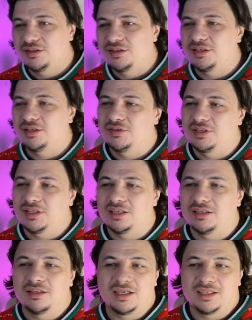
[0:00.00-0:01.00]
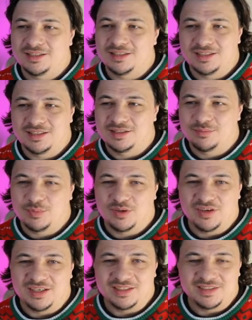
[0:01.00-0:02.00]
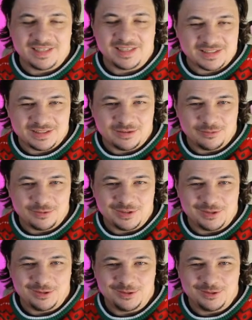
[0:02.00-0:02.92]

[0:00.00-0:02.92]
Even I like that it's provide text of the news